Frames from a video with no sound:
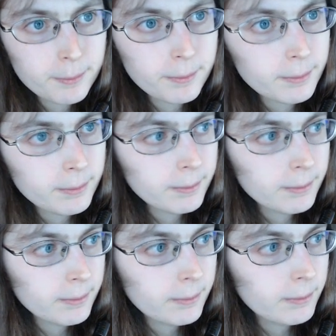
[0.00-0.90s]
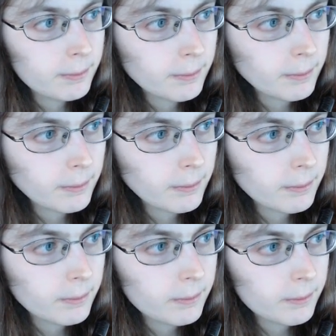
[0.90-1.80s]

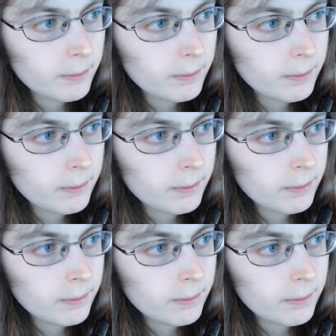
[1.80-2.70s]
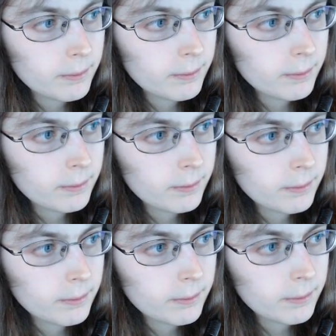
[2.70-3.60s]

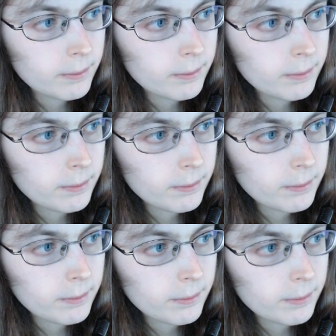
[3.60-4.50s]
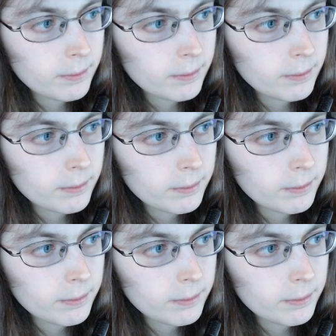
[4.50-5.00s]
(not speaking)